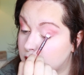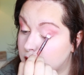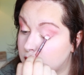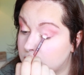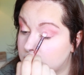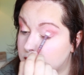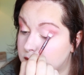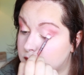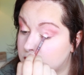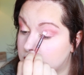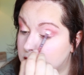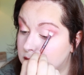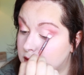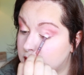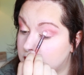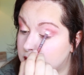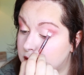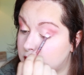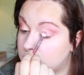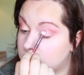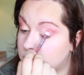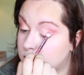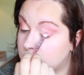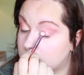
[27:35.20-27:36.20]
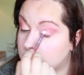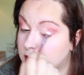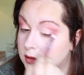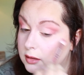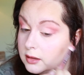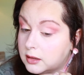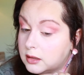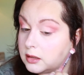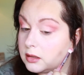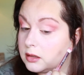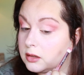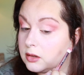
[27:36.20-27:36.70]
of the lid
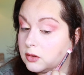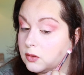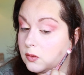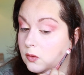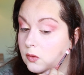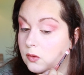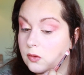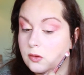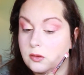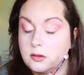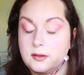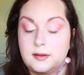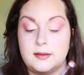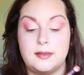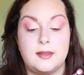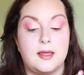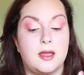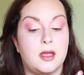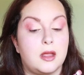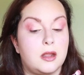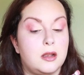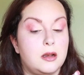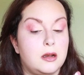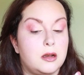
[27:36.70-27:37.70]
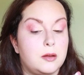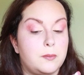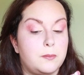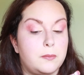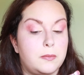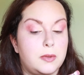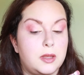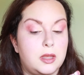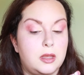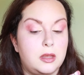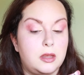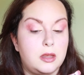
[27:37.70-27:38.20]
where the gold and that
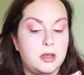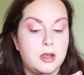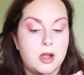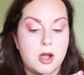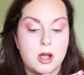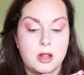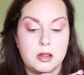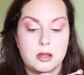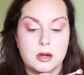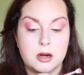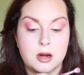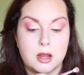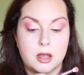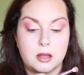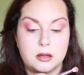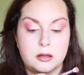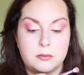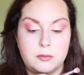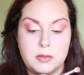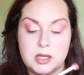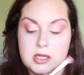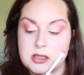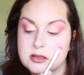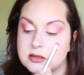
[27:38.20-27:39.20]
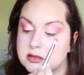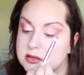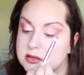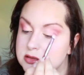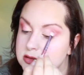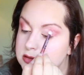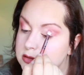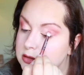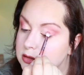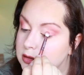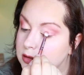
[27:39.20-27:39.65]
pinky color kind of mix.